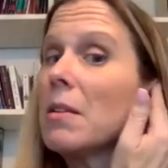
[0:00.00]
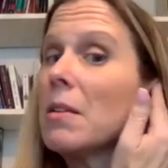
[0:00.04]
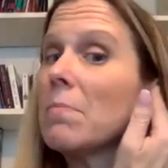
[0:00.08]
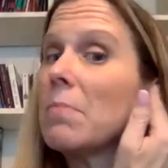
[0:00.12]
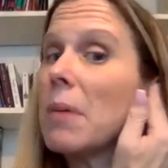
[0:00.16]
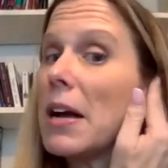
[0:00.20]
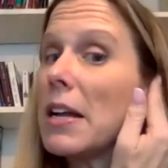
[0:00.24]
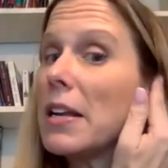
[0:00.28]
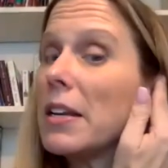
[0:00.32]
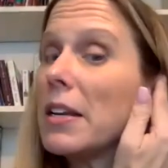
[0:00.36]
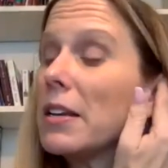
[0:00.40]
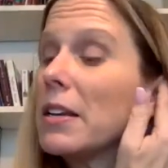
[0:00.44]

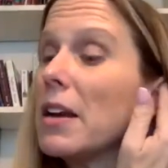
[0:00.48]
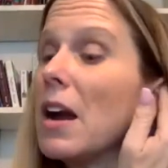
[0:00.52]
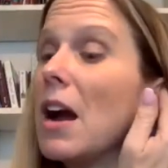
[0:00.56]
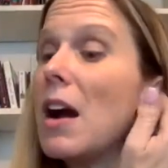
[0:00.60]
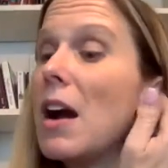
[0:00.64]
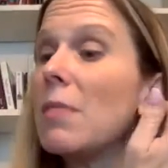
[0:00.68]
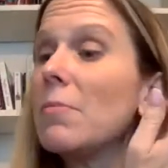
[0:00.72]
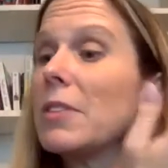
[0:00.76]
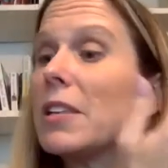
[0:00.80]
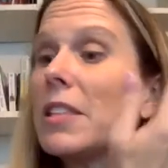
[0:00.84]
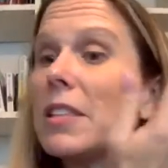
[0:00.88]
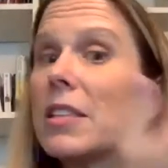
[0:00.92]
But
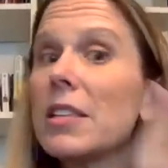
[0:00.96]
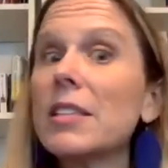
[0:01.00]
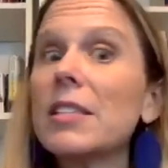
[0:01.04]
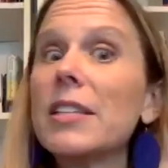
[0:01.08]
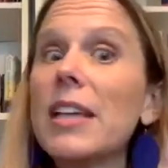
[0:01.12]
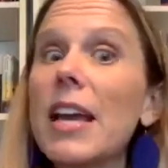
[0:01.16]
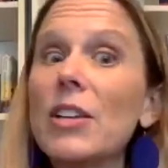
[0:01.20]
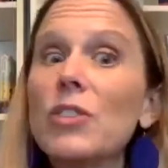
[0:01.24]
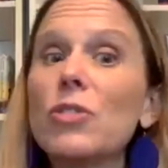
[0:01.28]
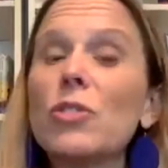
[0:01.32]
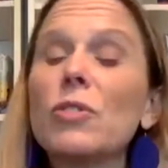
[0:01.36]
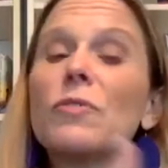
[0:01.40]
in the
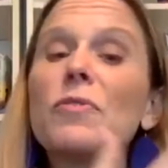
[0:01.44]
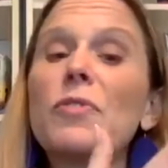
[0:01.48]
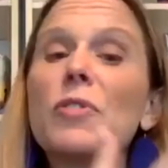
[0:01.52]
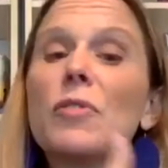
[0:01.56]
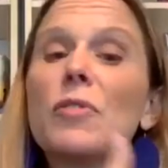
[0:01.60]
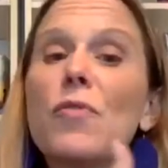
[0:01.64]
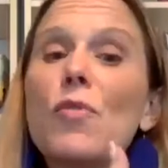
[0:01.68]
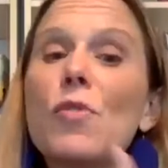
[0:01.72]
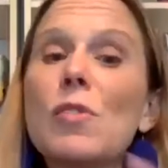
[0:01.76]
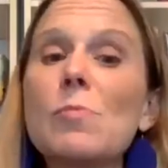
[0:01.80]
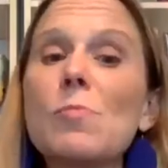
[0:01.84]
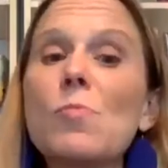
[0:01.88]
schedule for
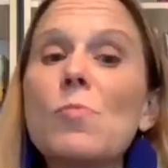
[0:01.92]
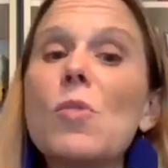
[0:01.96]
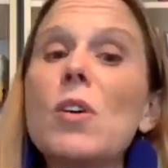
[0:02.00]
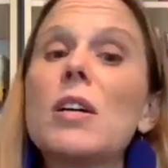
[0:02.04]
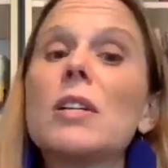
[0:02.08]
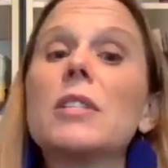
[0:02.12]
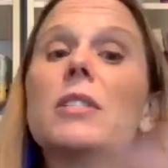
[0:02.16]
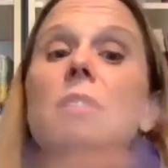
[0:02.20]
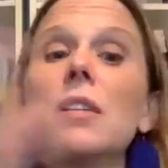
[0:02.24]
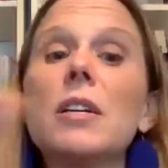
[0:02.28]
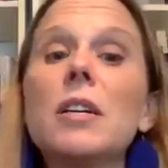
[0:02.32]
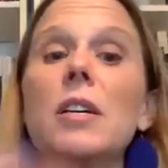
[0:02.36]
Form
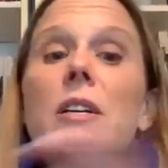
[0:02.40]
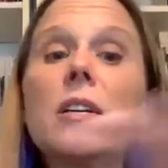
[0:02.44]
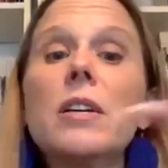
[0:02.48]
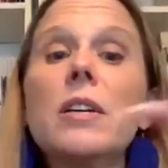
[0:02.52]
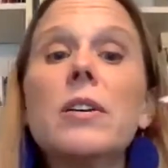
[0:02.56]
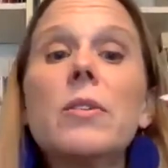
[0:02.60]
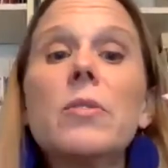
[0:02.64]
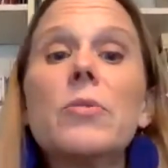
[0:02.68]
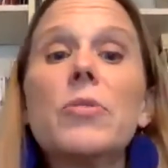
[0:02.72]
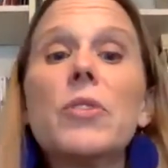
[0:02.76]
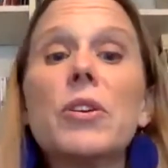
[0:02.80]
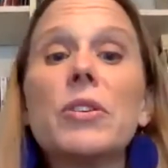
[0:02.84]
1,
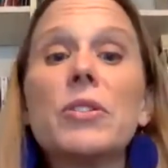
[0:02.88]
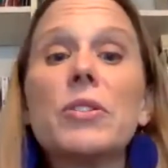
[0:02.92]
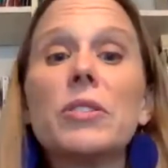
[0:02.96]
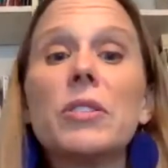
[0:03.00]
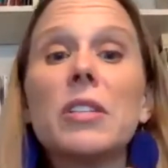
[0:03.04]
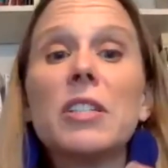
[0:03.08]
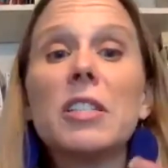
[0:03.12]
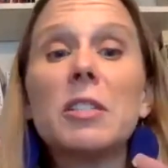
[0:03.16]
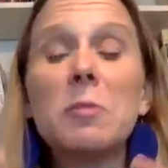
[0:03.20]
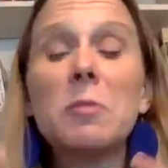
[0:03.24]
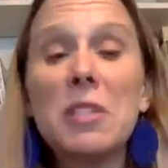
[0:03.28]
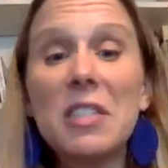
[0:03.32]
there's
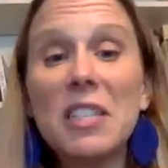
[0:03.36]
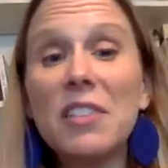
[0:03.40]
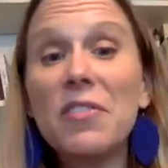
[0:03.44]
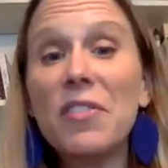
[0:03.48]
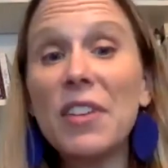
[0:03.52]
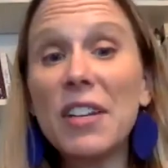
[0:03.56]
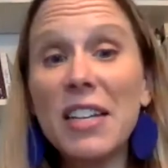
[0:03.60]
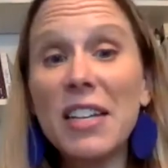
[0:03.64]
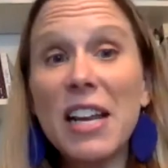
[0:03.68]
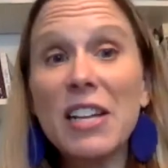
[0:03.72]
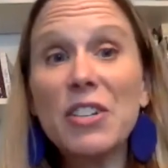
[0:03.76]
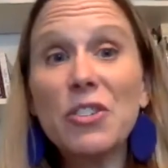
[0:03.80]
the
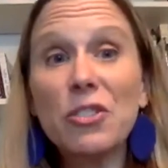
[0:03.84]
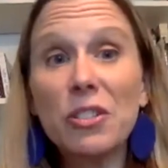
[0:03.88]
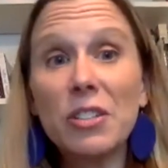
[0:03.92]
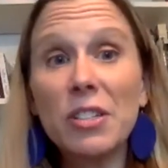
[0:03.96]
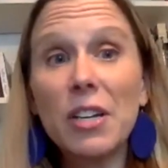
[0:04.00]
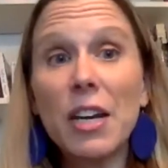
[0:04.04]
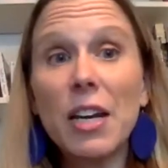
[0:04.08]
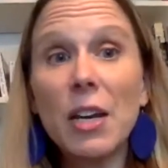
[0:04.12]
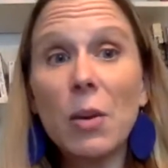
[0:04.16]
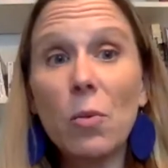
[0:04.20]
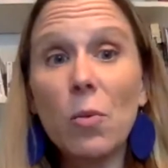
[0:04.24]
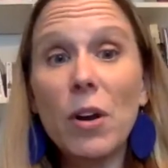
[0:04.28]
specific nature
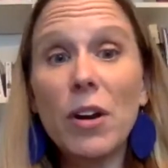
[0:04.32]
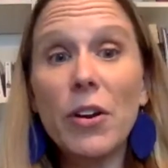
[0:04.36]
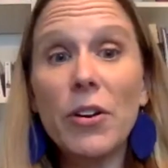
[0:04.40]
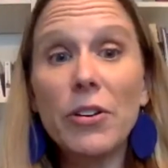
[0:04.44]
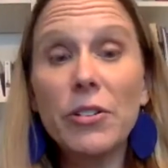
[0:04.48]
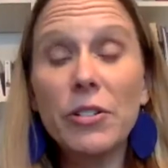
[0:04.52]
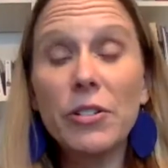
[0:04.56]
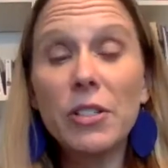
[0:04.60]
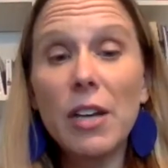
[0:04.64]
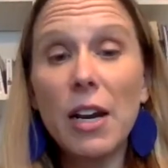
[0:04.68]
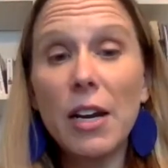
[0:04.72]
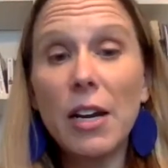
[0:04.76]
study where
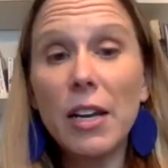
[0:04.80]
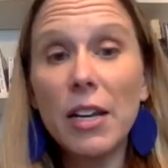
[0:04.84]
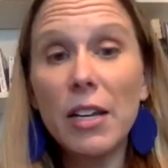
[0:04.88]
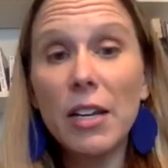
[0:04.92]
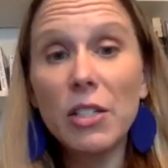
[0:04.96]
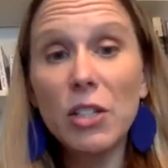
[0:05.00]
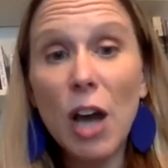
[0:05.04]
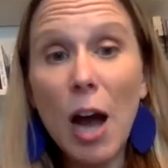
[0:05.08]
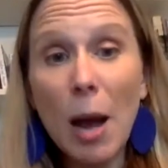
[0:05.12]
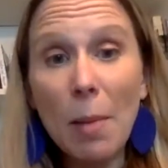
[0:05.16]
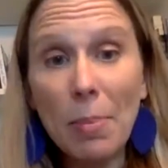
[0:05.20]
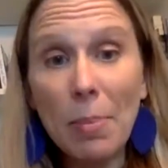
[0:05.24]
you're studying a
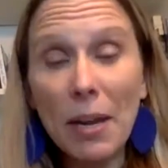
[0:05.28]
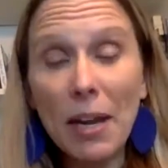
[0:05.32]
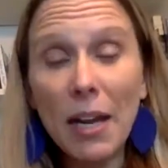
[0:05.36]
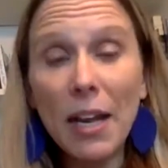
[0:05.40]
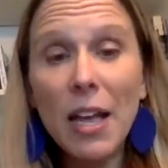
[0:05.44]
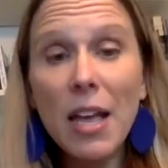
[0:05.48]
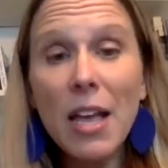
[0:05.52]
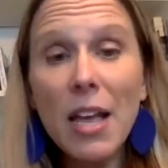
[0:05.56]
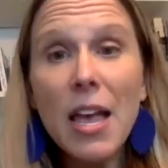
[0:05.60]
topic.